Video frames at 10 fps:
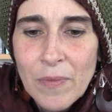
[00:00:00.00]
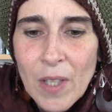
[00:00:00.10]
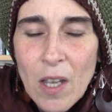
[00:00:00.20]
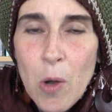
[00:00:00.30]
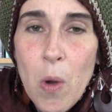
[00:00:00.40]

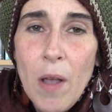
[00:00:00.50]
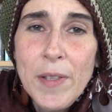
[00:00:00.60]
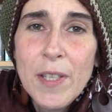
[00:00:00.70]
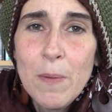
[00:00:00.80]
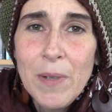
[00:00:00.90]

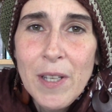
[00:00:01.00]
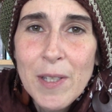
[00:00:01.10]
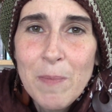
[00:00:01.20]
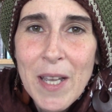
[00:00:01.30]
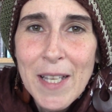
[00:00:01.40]
also
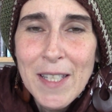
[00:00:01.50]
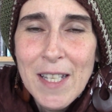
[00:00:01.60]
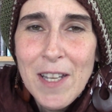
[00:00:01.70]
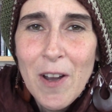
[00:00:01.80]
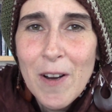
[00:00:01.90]
because my
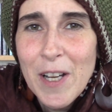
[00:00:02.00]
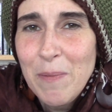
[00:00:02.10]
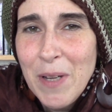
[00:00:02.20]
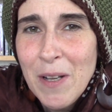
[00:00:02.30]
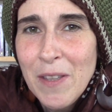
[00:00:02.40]
SD card had
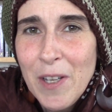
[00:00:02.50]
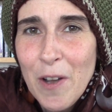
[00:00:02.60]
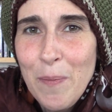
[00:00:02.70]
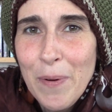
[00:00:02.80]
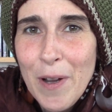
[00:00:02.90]
been in the
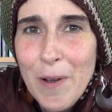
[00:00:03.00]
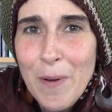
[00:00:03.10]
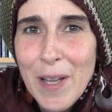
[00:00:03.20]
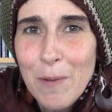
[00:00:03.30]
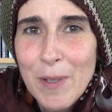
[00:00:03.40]

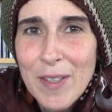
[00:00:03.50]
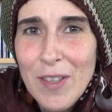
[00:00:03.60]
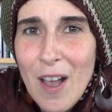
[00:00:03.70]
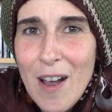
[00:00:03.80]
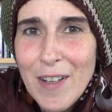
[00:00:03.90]
GoPro, it was
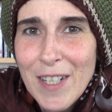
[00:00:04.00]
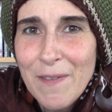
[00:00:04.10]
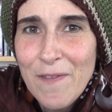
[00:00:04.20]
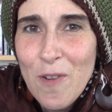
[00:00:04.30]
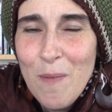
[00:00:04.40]
locked
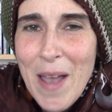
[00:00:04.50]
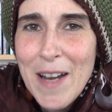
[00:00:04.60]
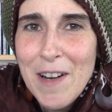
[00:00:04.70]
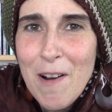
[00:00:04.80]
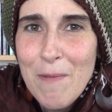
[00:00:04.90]
and
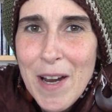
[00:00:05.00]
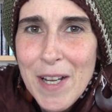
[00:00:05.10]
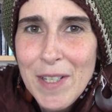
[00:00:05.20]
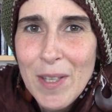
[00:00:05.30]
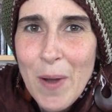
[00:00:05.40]
formatted
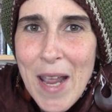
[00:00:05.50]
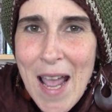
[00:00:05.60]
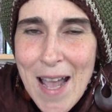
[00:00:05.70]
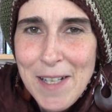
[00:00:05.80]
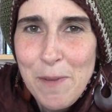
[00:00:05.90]
already, so I
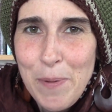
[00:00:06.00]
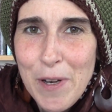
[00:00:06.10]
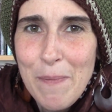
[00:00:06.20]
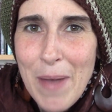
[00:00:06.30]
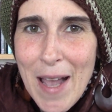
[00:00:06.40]
had to put
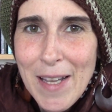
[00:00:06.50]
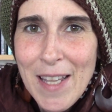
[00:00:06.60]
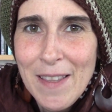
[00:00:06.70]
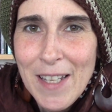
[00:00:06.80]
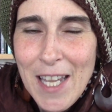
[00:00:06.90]
it back
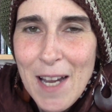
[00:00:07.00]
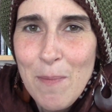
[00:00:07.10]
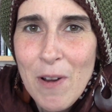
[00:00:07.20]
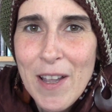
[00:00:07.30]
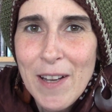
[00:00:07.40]
in the
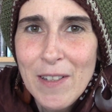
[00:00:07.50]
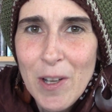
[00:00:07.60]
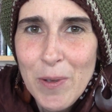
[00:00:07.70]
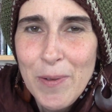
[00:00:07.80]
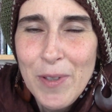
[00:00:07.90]
camera and
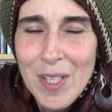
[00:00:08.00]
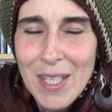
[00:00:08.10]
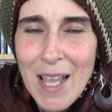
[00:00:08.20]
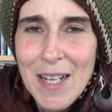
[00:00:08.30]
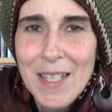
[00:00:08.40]
go through the
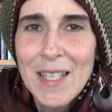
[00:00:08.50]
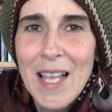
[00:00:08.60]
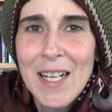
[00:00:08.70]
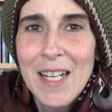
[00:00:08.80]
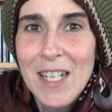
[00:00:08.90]
settings
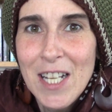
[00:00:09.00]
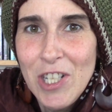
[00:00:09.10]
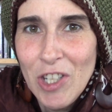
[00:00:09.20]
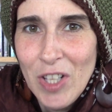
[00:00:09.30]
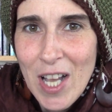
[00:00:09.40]
and
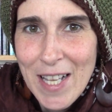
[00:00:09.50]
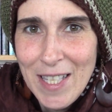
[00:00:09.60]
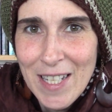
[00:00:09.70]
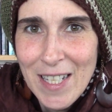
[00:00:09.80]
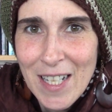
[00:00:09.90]

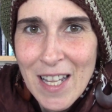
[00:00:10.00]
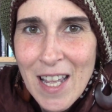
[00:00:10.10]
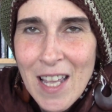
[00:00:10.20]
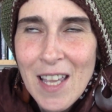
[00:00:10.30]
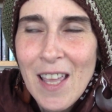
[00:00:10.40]
initialize it.
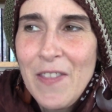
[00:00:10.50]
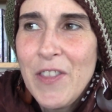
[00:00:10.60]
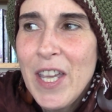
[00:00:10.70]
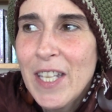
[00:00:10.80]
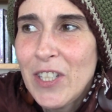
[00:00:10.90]
And
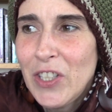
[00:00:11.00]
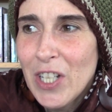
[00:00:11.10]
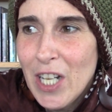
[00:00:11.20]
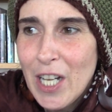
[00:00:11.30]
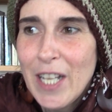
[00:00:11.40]
thank
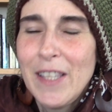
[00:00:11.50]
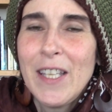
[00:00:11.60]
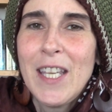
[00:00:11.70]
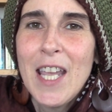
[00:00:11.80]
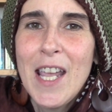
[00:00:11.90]
God the
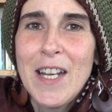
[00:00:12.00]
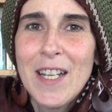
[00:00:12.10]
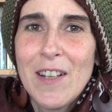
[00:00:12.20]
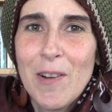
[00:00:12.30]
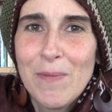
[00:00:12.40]

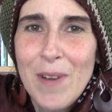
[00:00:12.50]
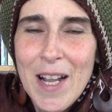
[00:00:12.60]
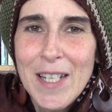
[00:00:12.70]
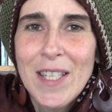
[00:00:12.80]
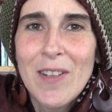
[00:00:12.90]
Canon
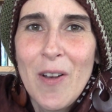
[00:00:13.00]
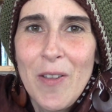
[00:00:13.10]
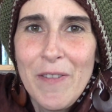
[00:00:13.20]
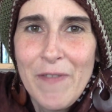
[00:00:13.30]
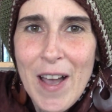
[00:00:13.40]
erased all
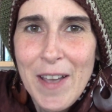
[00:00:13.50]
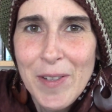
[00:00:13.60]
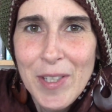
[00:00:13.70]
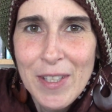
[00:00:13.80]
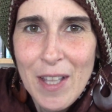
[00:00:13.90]
the
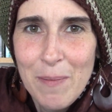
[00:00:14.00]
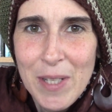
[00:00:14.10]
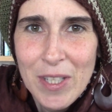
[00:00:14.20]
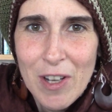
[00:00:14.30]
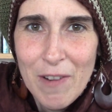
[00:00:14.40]
files and let me
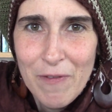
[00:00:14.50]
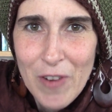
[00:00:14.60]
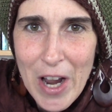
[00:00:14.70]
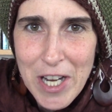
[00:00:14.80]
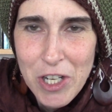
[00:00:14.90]
start
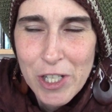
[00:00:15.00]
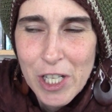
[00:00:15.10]
fresh.